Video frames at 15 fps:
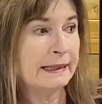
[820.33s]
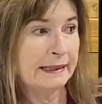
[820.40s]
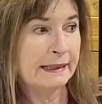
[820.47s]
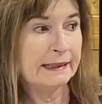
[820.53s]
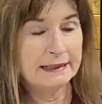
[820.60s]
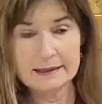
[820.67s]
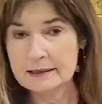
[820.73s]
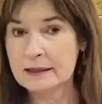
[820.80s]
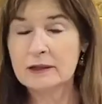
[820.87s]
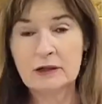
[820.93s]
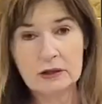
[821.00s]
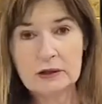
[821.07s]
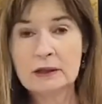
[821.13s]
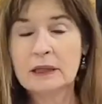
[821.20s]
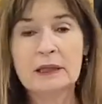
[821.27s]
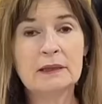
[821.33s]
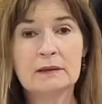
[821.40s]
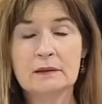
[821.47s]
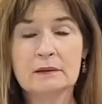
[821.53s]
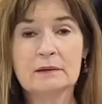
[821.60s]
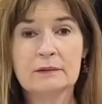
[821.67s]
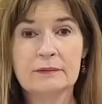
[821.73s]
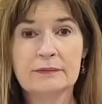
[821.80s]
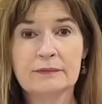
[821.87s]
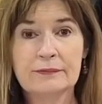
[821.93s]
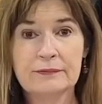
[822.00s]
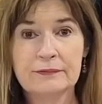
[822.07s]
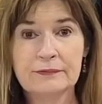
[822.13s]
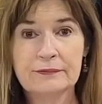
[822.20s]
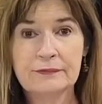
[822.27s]
Is it good
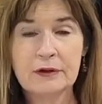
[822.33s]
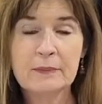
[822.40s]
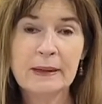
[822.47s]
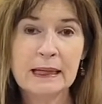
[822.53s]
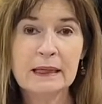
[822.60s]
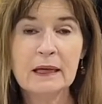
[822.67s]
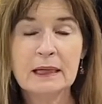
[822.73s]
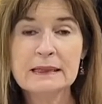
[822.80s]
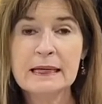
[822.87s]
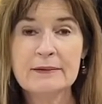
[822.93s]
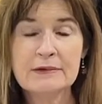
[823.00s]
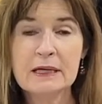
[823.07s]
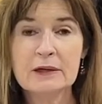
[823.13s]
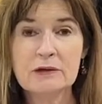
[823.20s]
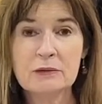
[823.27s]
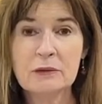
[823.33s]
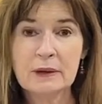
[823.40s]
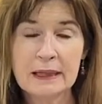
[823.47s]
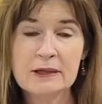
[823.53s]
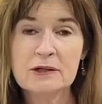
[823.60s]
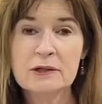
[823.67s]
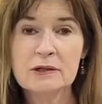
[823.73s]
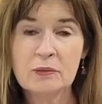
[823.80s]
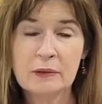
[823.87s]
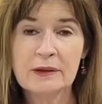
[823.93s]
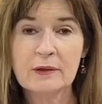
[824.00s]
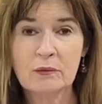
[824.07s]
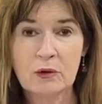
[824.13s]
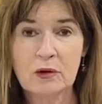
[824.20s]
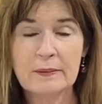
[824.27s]
for a man not to have sexual relations with
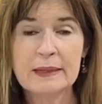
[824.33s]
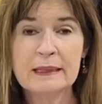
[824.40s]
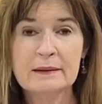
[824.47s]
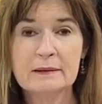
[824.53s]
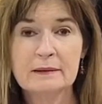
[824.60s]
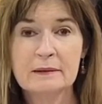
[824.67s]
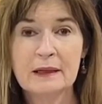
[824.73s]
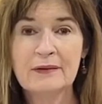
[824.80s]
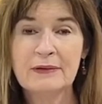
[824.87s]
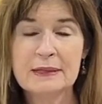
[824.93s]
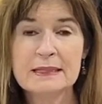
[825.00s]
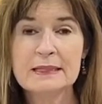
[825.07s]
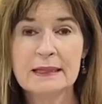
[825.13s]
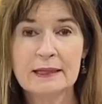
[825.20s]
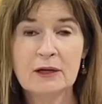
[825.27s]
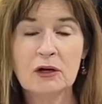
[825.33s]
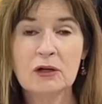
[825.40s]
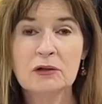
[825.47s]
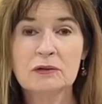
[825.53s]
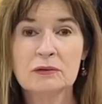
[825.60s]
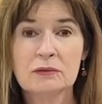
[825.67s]
a woman if he's single?